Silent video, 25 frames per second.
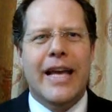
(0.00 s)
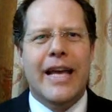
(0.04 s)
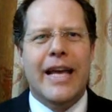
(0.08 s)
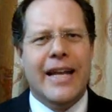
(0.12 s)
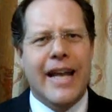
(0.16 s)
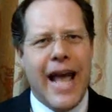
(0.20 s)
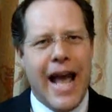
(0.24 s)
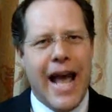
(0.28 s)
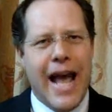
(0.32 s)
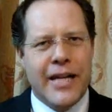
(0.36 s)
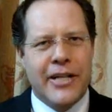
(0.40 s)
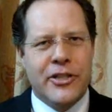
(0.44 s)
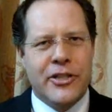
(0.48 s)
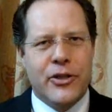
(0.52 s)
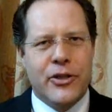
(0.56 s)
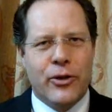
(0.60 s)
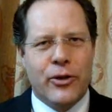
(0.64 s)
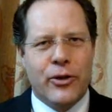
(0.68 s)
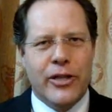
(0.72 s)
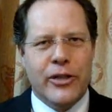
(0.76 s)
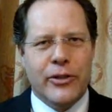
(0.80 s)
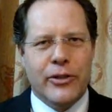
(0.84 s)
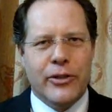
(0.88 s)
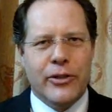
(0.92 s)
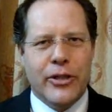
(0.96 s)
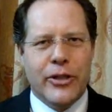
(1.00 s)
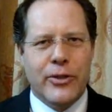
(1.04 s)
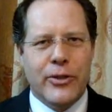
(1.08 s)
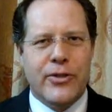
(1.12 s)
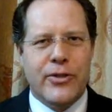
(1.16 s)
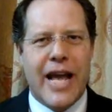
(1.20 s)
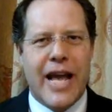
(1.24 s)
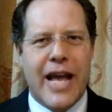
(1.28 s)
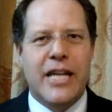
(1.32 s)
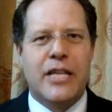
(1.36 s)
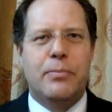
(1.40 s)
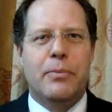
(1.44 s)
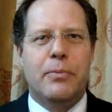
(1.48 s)
In editorial
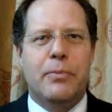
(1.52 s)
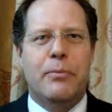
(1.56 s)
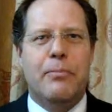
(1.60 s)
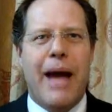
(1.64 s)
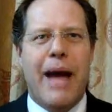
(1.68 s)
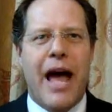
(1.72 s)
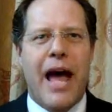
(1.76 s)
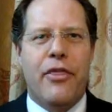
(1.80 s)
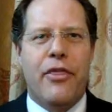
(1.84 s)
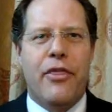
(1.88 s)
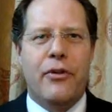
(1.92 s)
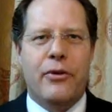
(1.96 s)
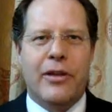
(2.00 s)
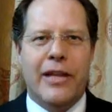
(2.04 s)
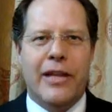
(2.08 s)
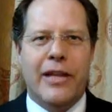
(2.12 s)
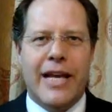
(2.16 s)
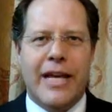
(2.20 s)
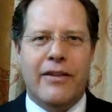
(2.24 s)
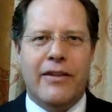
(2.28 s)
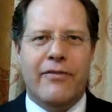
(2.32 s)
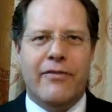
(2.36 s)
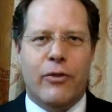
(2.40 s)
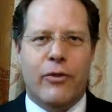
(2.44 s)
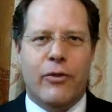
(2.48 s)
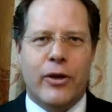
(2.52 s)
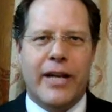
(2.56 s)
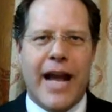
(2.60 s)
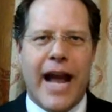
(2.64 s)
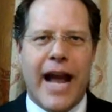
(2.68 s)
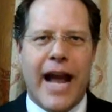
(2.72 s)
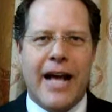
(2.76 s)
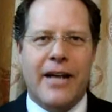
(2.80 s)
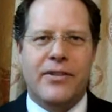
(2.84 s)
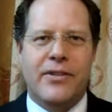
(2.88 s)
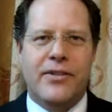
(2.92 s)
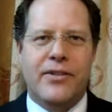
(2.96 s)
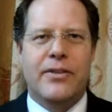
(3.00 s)
news, expert Matthew Lin
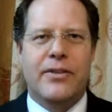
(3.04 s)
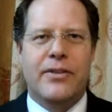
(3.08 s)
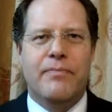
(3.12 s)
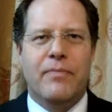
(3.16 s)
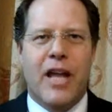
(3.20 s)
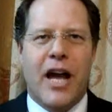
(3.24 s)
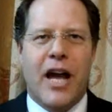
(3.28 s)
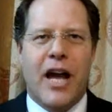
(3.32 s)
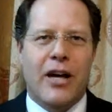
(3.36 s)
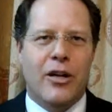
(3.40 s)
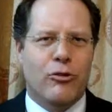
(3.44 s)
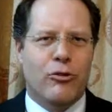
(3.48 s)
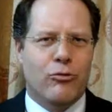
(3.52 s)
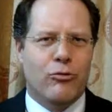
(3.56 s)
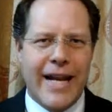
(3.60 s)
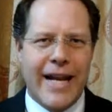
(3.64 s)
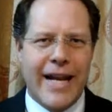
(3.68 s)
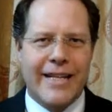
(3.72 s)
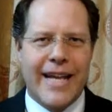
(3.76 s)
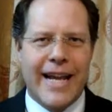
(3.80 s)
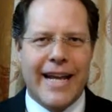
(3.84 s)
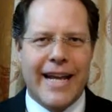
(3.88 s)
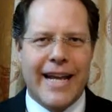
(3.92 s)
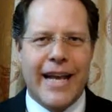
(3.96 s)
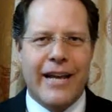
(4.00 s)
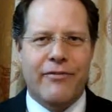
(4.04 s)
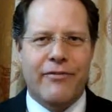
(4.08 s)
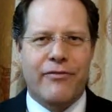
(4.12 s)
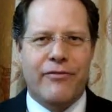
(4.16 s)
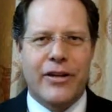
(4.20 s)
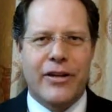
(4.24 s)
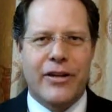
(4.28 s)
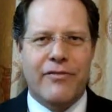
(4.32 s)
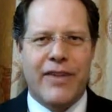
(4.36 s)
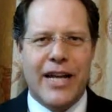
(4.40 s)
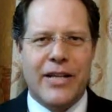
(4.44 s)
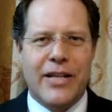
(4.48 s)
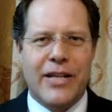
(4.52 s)
forecasts a great decade
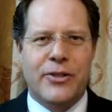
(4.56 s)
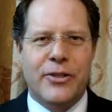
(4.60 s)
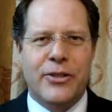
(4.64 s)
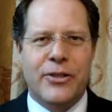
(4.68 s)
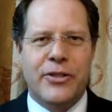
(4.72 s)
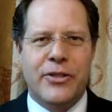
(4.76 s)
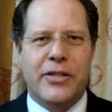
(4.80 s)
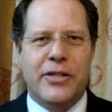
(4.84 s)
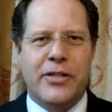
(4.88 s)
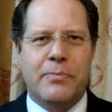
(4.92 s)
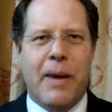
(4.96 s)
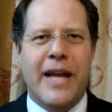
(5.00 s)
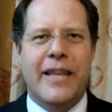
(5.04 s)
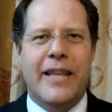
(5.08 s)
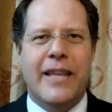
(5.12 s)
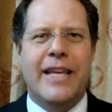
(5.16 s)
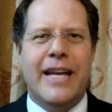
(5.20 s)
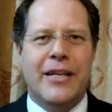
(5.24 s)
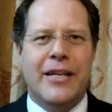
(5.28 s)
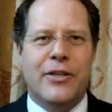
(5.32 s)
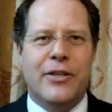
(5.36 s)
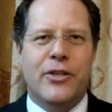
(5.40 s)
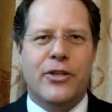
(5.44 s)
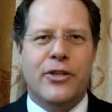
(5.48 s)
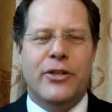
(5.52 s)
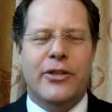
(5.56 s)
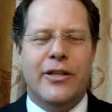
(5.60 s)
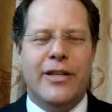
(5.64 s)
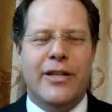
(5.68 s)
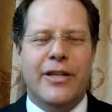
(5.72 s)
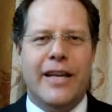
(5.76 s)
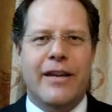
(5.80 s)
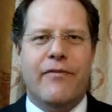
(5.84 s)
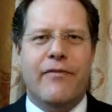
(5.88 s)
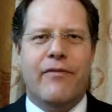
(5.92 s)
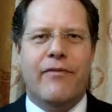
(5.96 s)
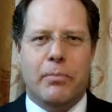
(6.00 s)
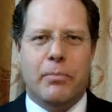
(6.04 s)
for investors despite the
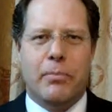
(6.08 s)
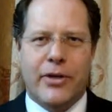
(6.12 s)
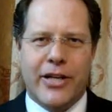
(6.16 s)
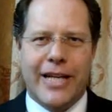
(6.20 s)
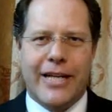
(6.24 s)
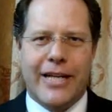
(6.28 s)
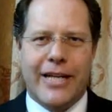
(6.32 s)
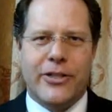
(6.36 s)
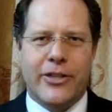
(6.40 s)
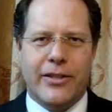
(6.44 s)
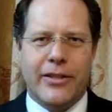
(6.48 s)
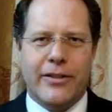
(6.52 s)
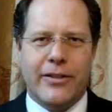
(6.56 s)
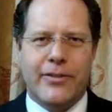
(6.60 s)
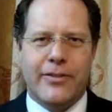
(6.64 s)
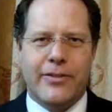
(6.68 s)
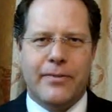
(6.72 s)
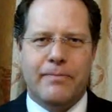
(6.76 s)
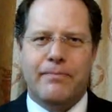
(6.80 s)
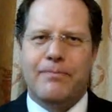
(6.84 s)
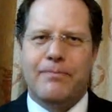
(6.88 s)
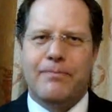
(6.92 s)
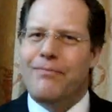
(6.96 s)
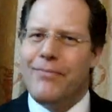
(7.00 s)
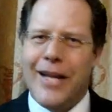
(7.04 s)
uncertainty for predictions.